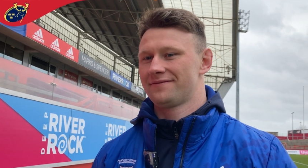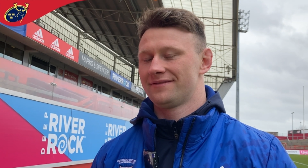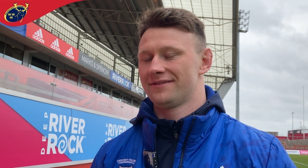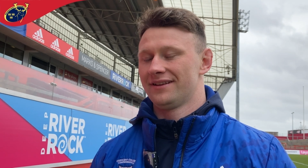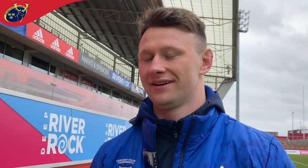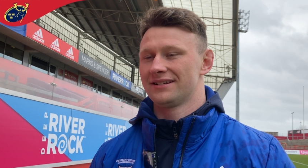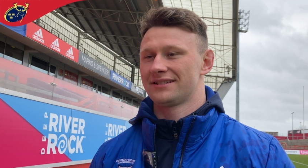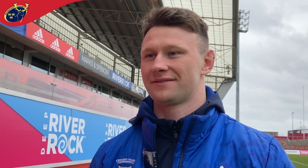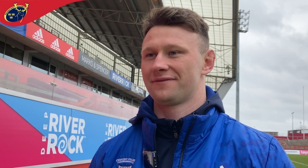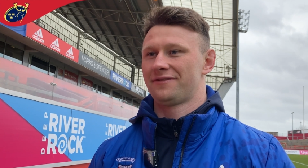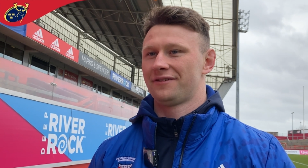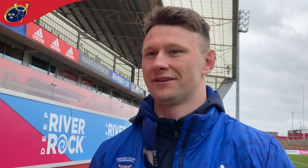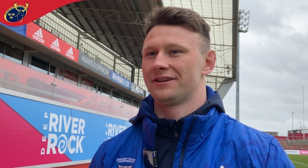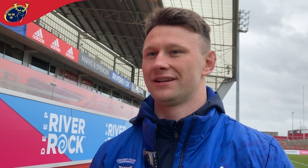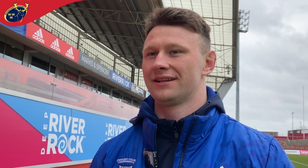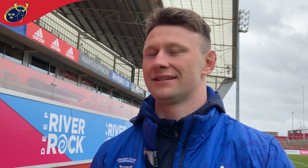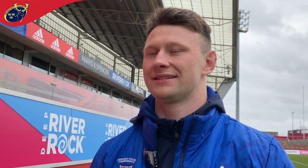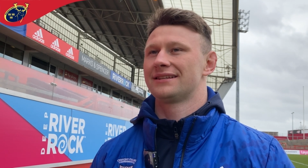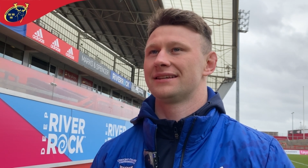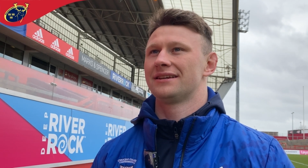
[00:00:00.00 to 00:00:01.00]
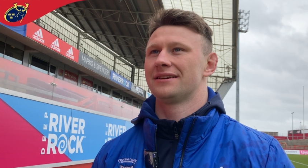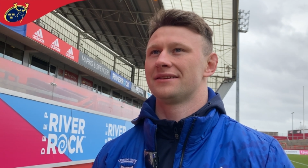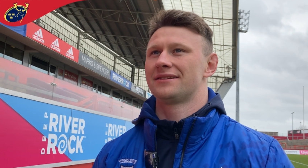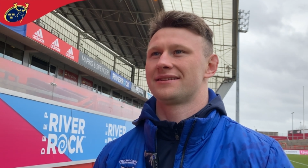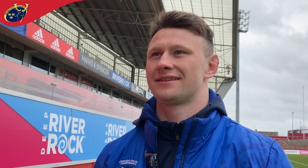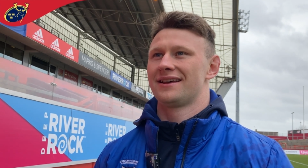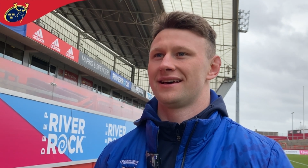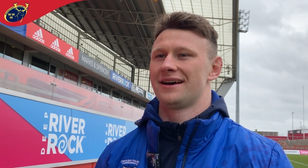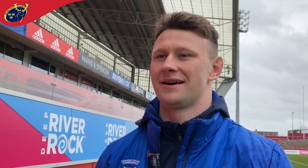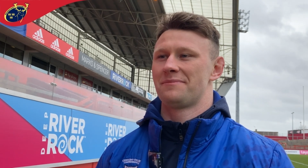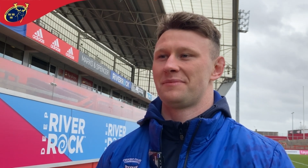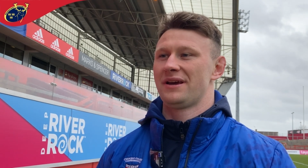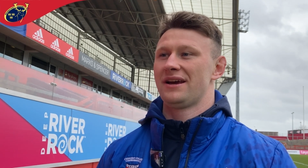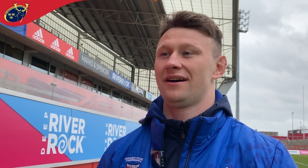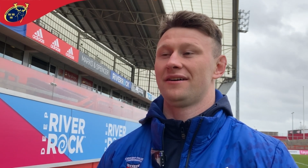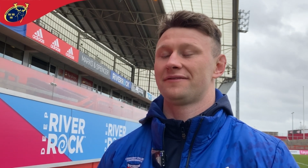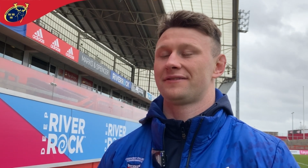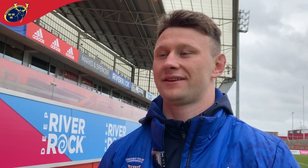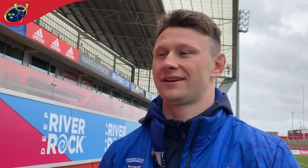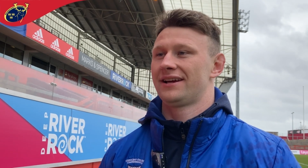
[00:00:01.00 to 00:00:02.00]
nice to finally see it pay
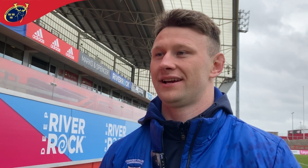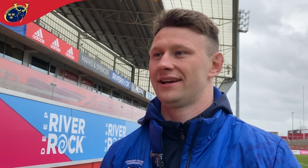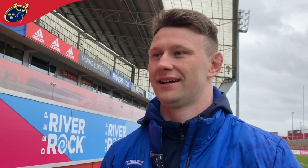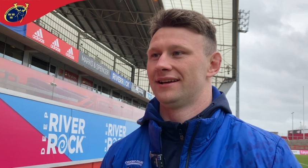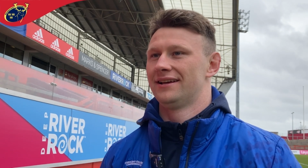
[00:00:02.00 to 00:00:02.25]
off today.